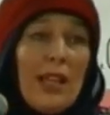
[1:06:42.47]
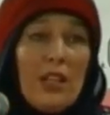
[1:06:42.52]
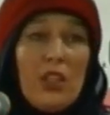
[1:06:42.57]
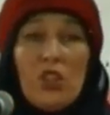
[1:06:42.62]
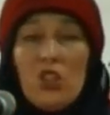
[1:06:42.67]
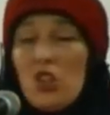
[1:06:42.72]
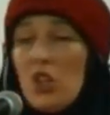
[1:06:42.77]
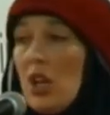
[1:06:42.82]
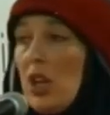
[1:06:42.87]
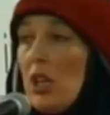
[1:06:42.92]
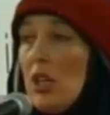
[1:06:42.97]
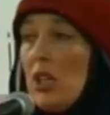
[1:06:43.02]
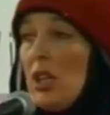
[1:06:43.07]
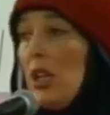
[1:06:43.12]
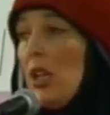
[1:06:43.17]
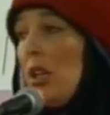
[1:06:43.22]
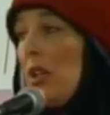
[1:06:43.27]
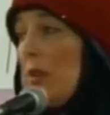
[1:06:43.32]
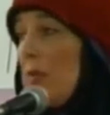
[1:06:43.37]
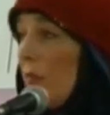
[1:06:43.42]

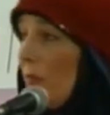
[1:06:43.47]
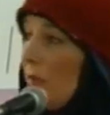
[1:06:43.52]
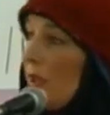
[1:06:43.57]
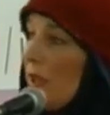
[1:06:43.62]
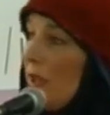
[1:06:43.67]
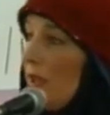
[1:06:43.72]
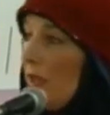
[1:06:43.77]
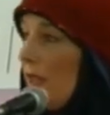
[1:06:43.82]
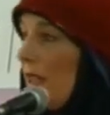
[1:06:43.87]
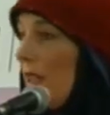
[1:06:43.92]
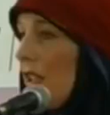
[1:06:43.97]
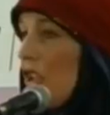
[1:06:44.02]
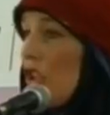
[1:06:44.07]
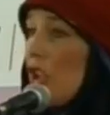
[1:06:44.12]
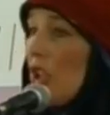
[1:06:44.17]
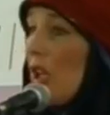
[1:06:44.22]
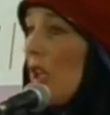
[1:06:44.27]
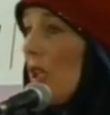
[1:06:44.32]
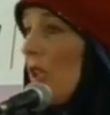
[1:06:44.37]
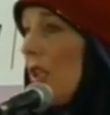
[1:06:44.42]
inshallah, but
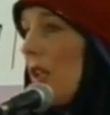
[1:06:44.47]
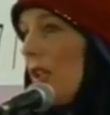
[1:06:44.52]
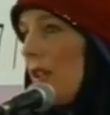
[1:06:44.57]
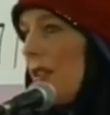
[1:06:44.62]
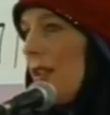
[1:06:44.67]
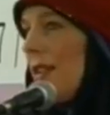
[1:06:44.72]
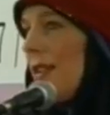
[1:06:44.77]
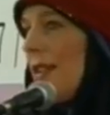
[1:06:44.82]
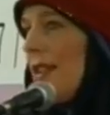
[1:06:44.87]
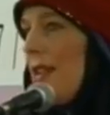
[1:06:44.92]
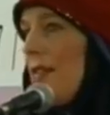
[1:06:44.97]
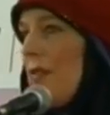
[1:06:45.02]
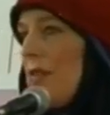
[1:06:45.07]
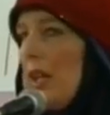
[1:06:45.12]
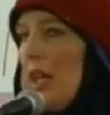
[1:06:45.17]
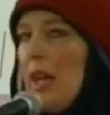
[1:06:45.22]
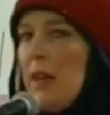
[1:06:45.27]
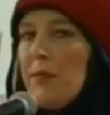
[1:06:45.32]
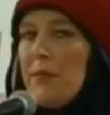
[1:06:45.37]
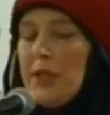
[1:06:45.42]
inshallah it
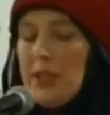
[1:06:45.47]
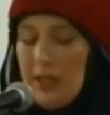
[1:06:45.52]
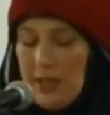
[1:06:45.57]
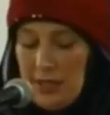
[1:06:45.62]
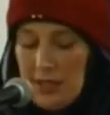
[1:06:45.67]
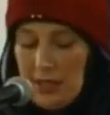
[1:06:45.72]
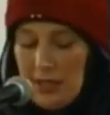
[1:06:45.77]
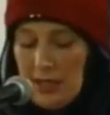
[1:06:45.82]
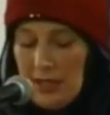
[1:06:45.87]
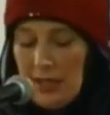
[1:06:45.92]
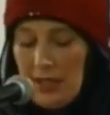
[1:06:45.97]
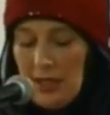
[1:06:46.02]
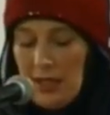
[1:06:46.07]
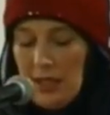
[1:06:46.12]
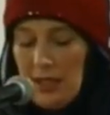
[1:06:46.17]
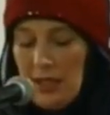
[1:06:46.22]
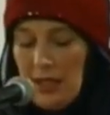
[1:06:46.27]
never happened.